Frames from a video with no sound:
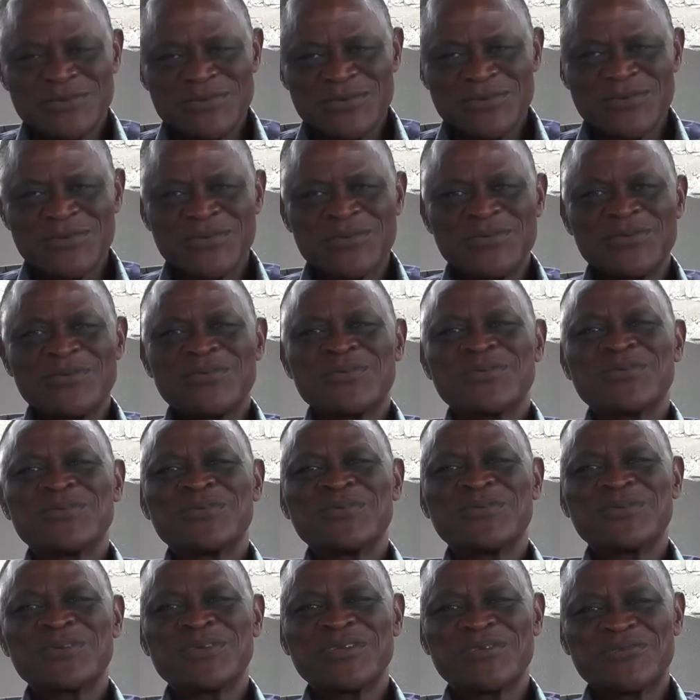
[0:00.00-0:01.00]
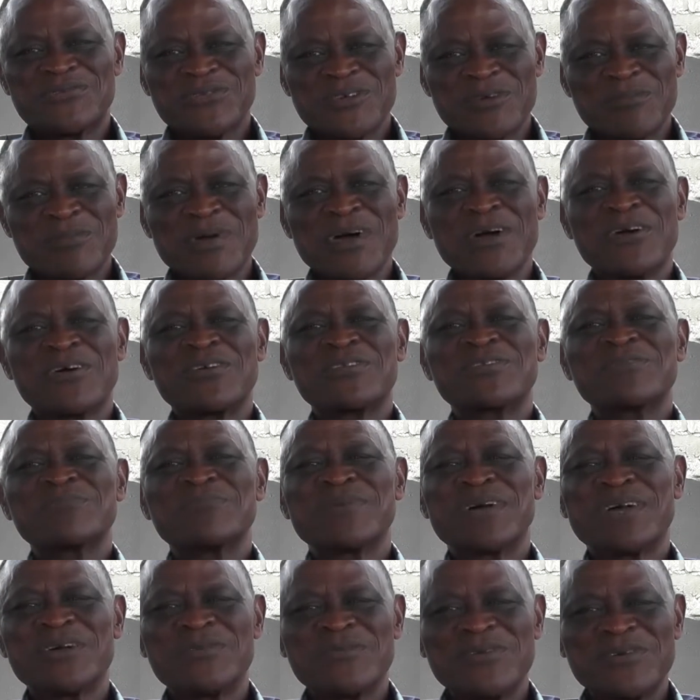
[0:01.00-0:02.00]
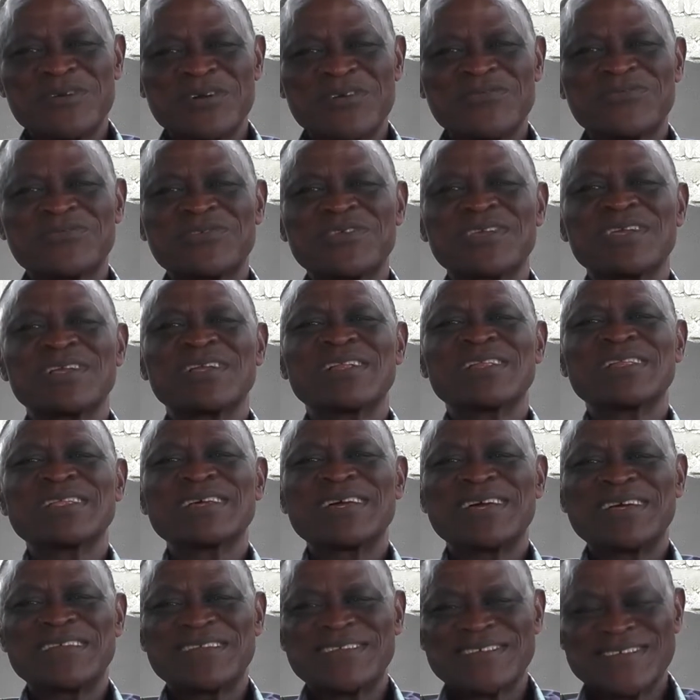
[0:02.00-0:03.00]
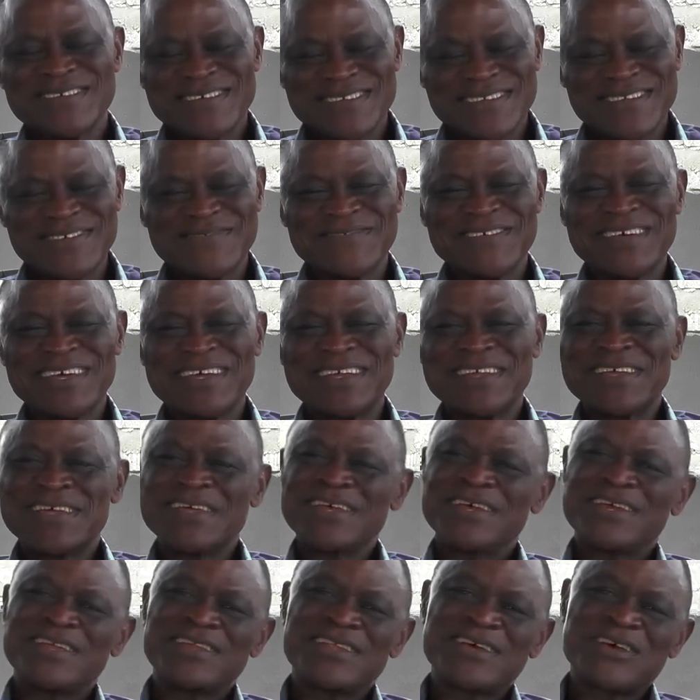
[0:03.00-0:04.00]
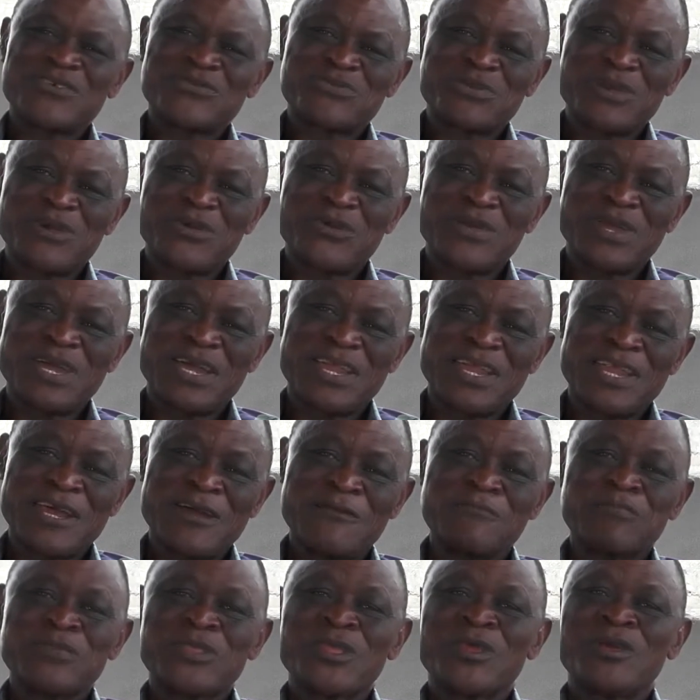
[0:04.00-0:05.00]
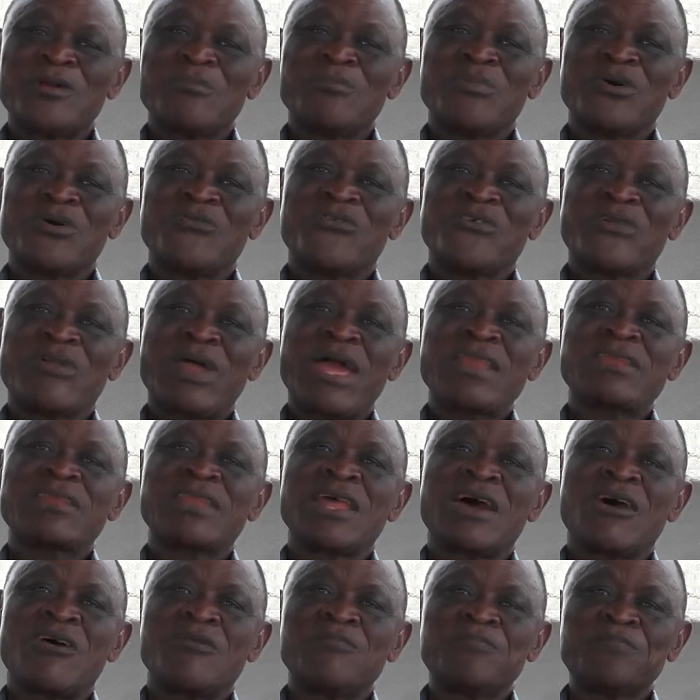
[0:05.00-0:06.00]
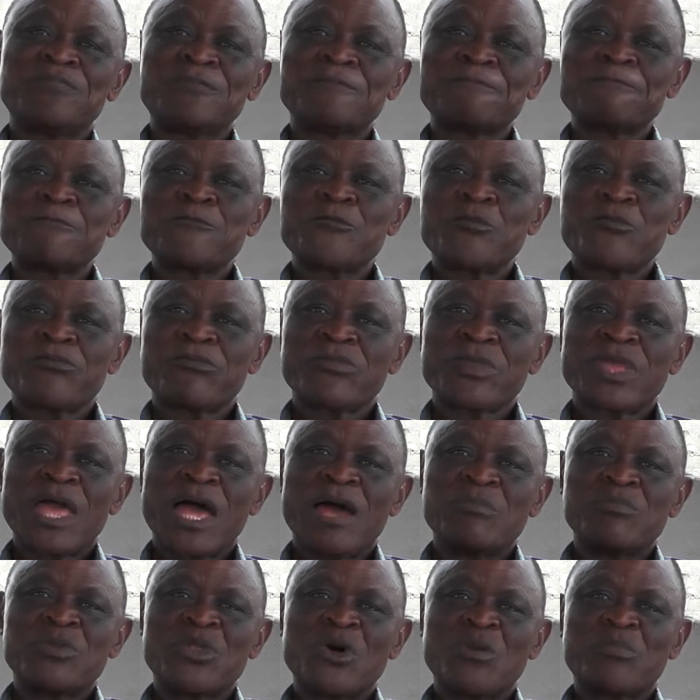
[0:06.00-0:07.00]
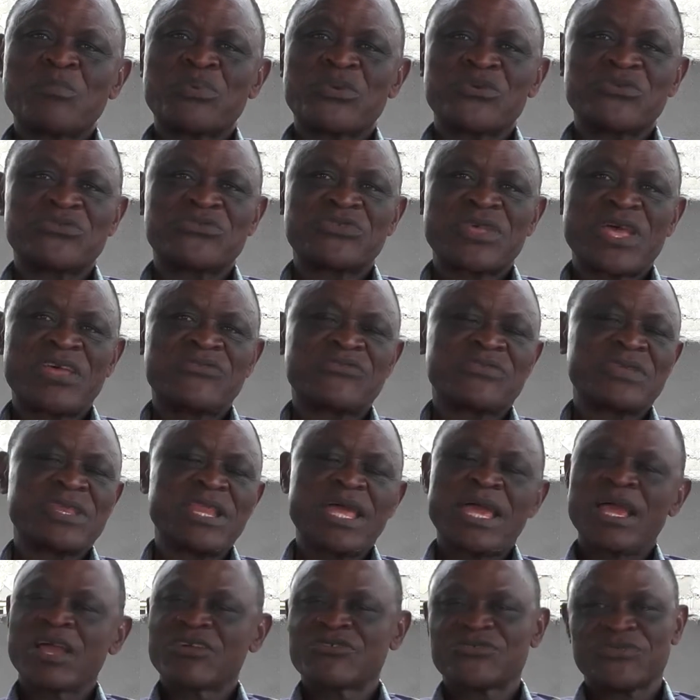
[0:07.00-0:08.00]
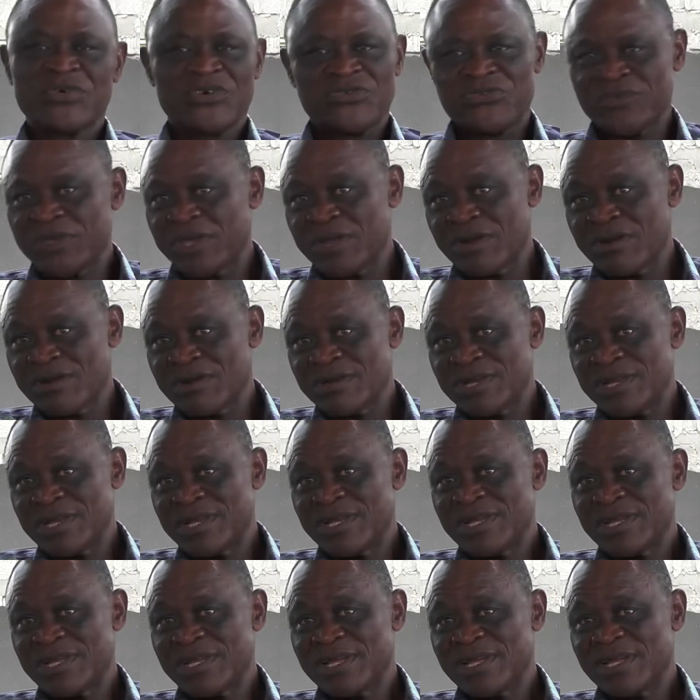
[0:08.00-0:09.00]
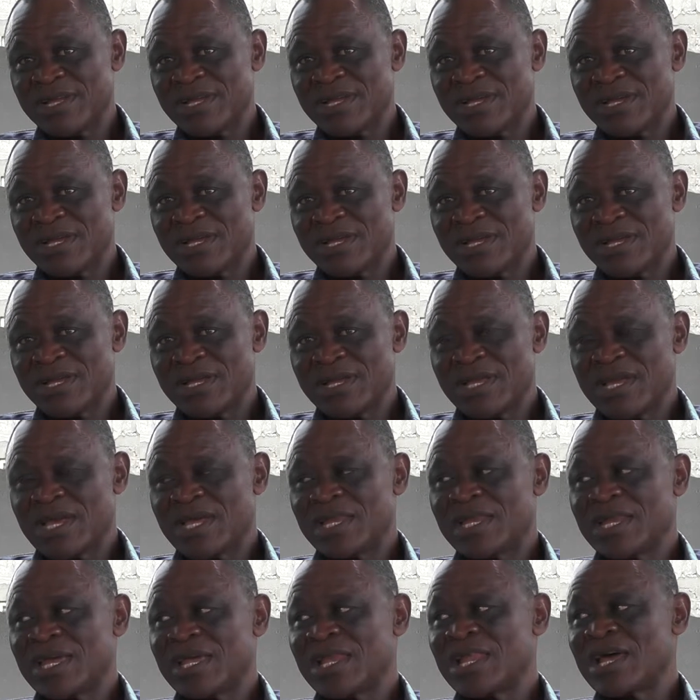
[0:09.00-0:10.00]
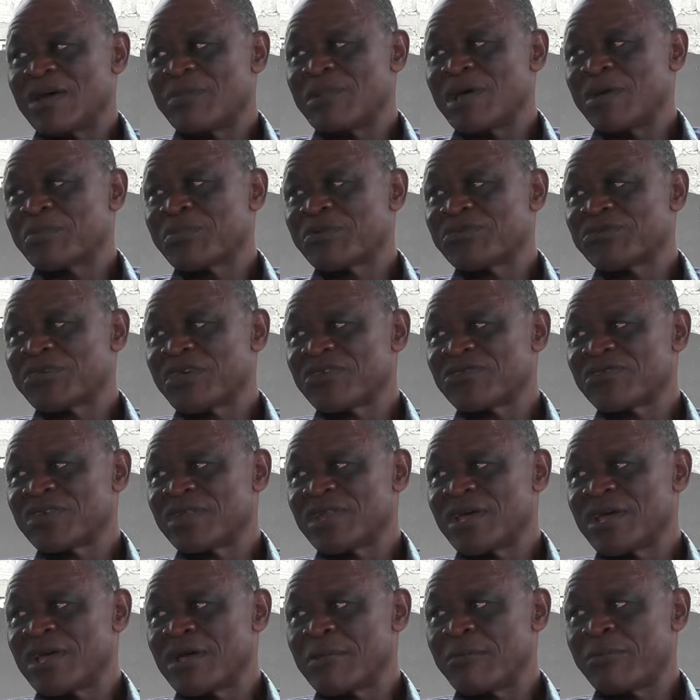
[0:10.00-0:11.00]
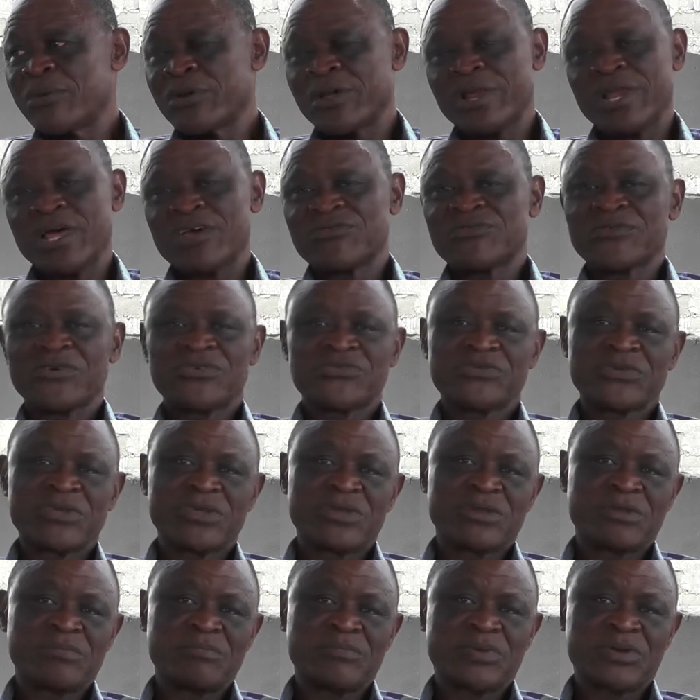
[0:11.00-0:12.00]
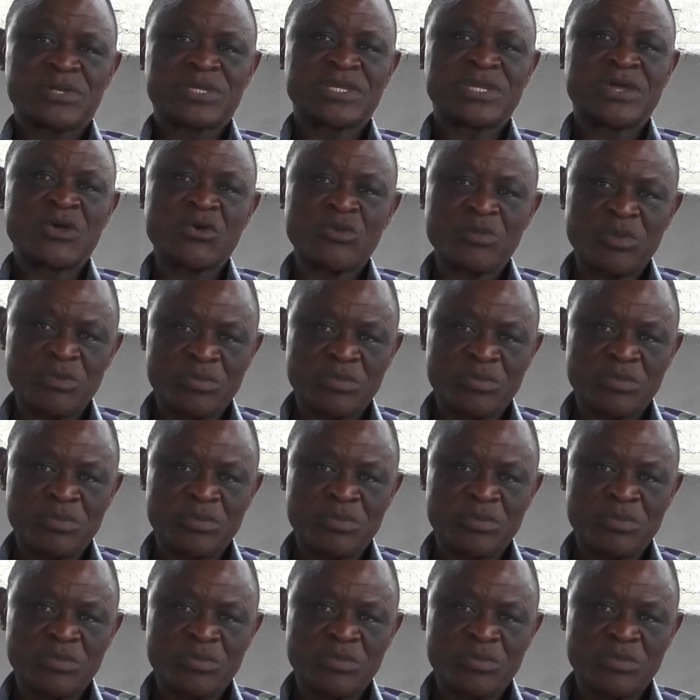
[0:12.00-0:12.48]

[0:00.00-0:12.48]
you give some out by way of sale and all of that. That's where we are now. But for right now, I'm not processing eggs for sale. neither am I processing broilers for sale, but there will